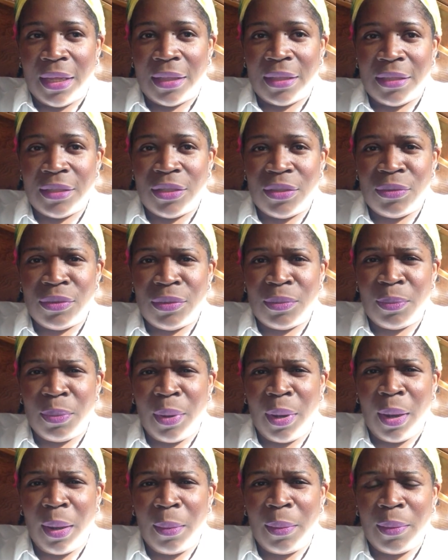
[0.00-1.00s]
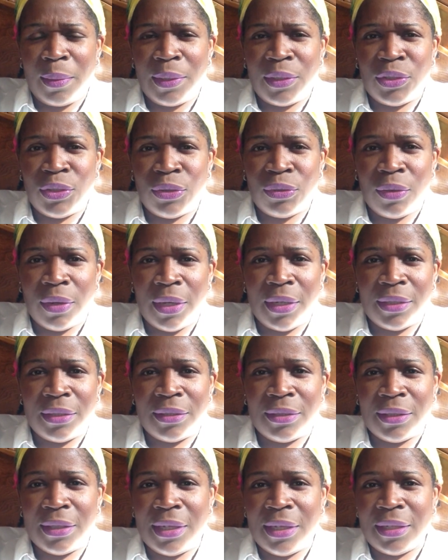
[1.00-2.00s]
think she was probably trying
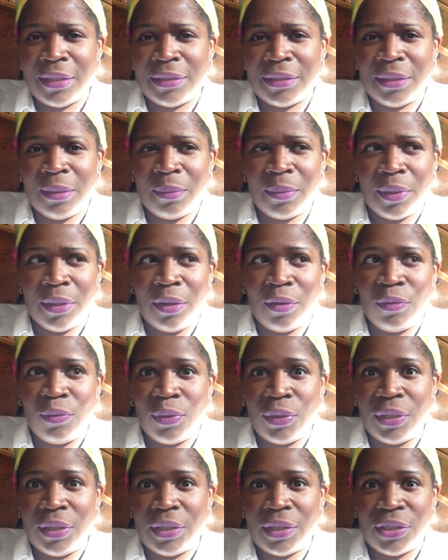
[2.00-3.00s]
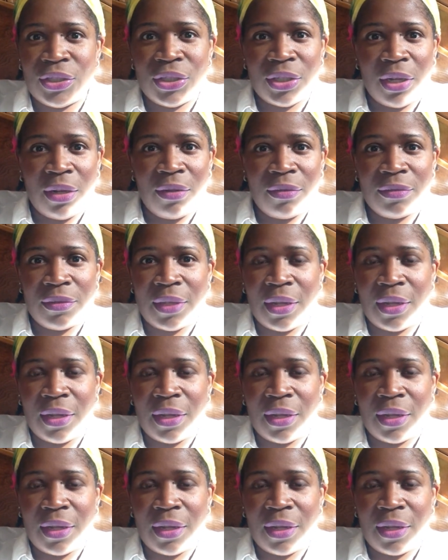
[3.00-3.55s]
to get something off one of the shelves.